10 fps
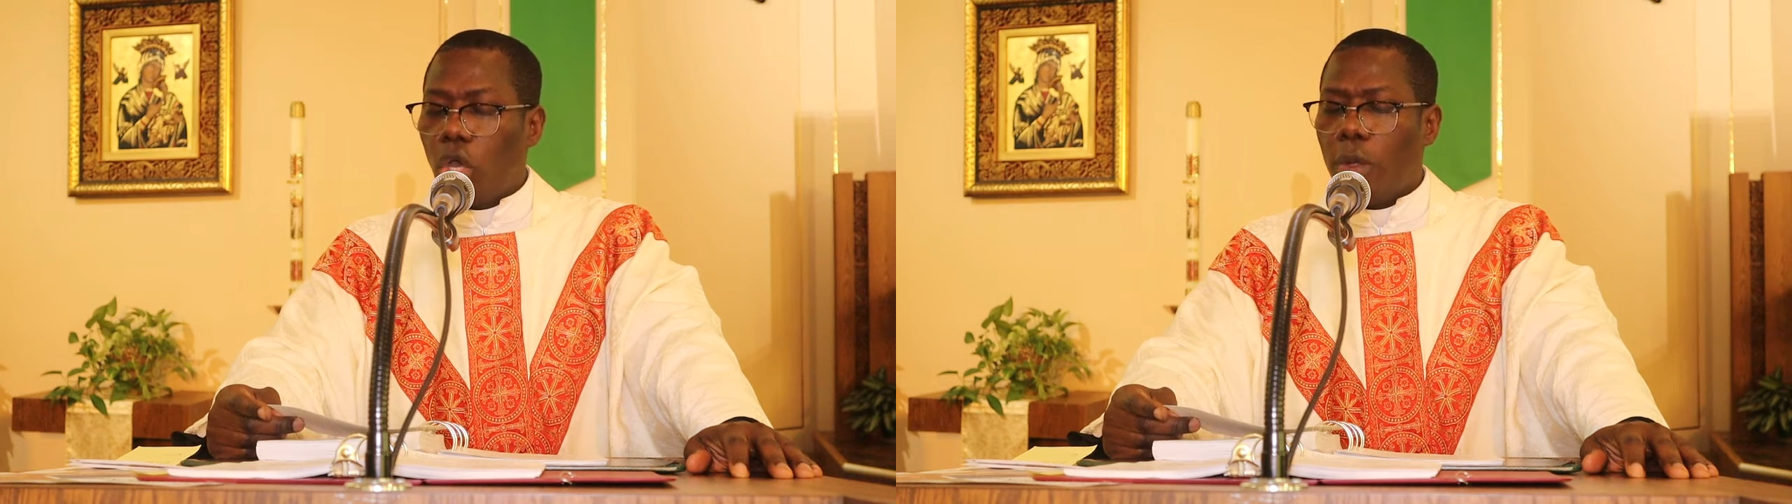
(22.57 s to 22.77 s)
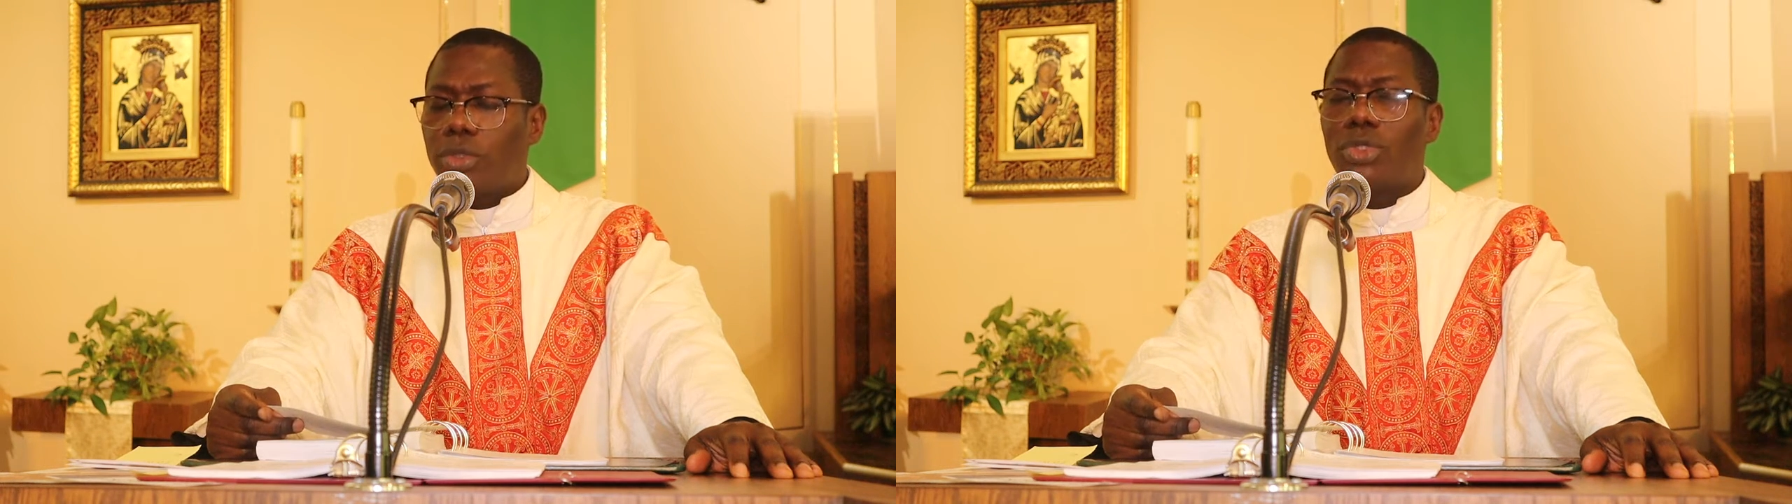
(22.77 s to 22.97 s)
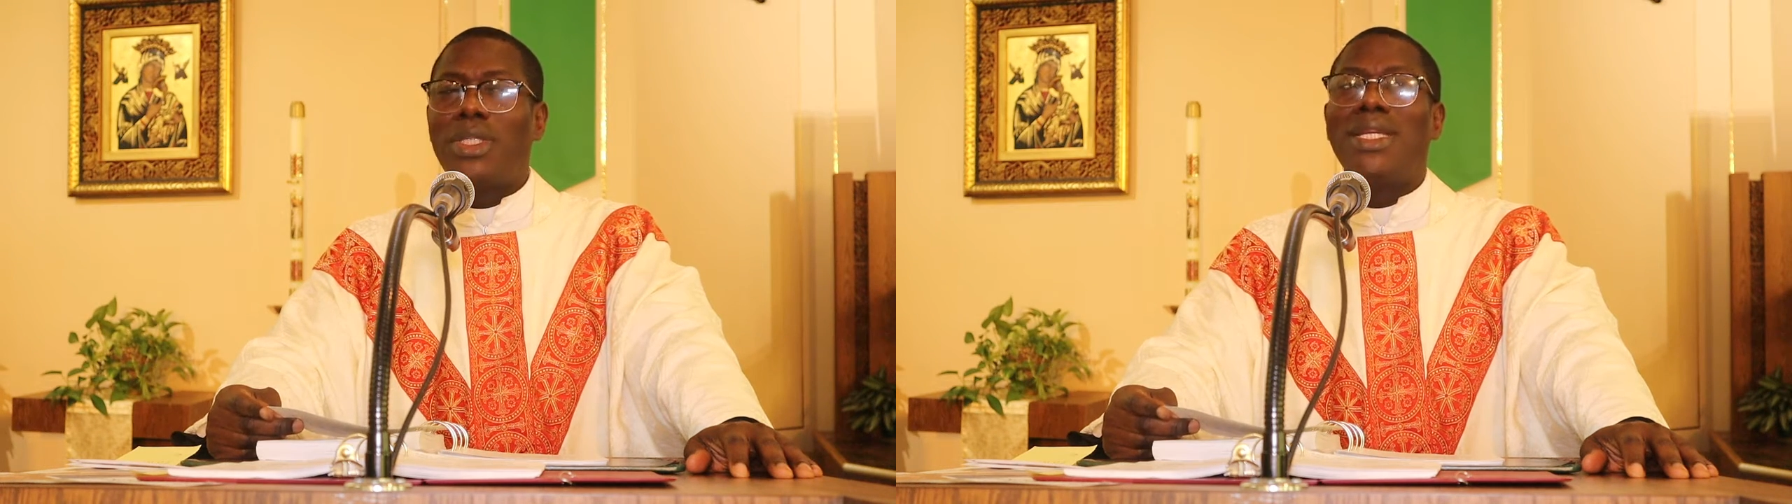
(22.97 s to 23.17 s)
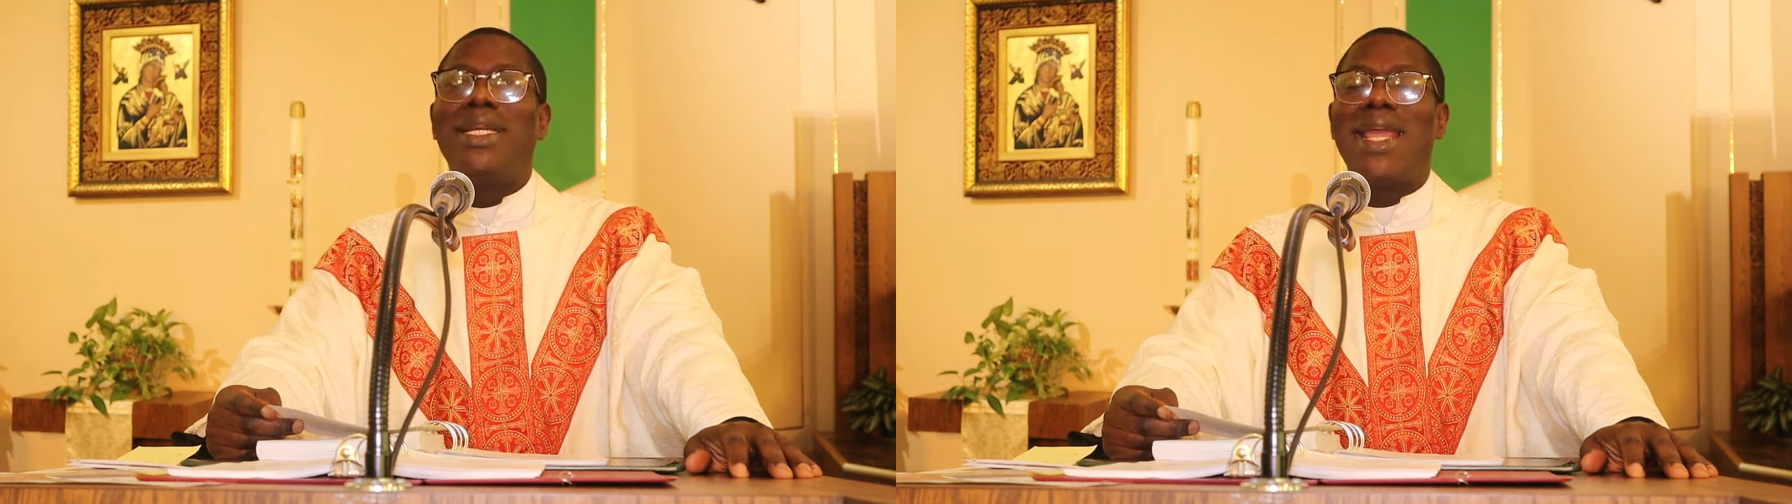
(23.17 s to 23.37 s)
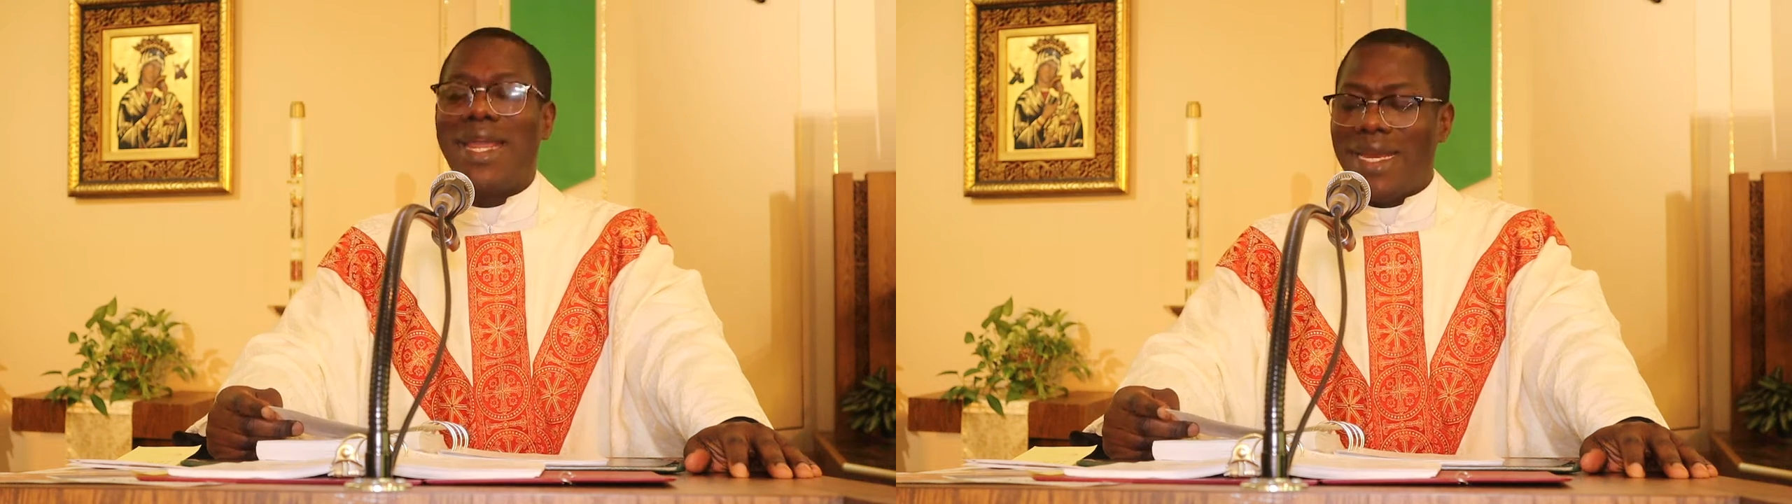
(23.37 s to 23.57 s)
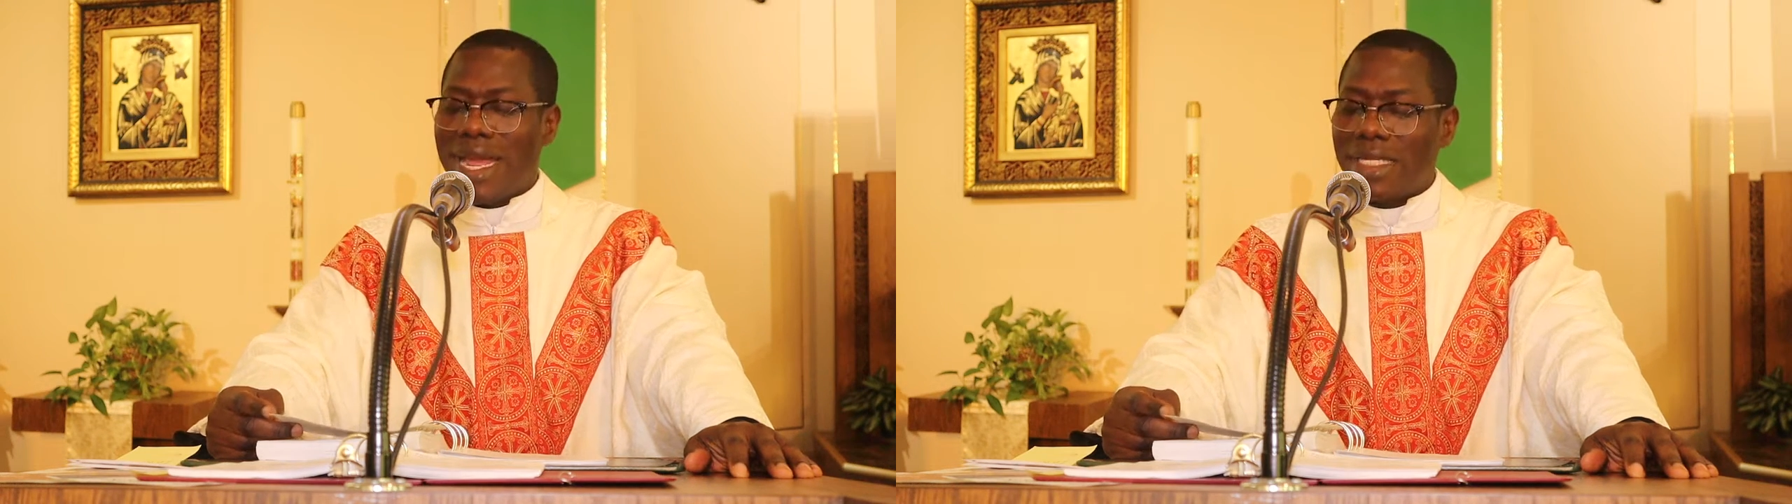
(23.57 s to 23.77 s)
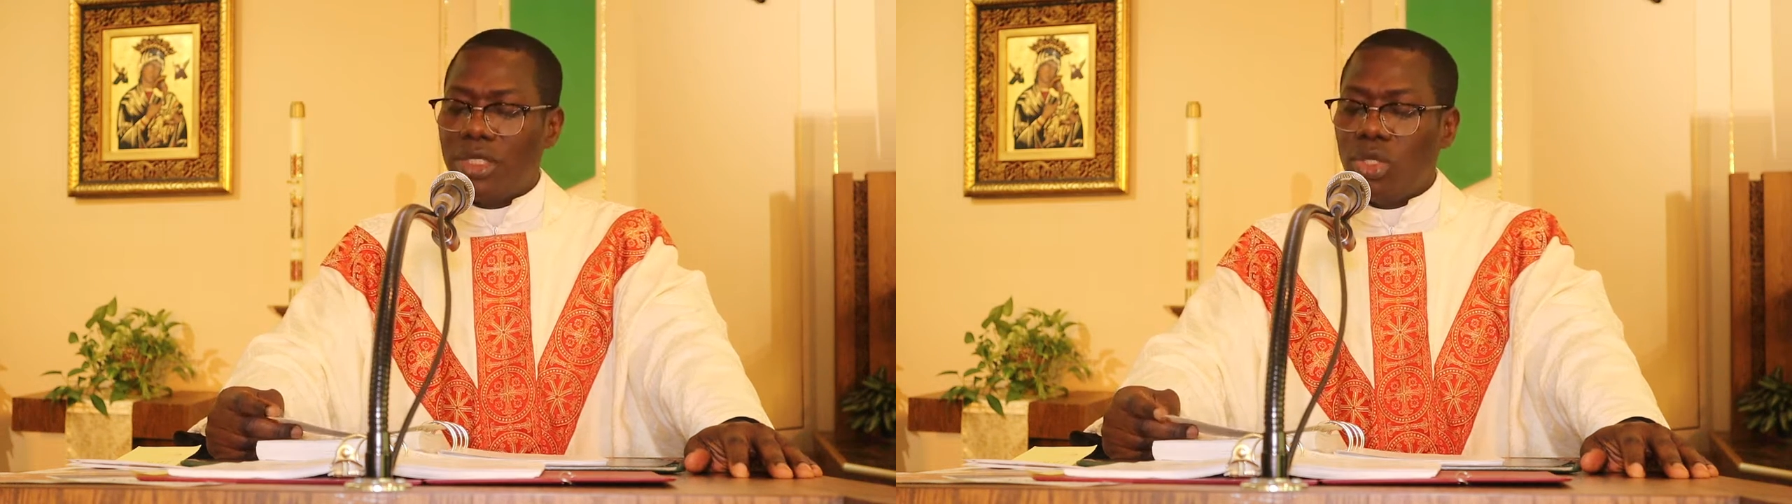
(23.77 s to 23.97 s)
up to the day that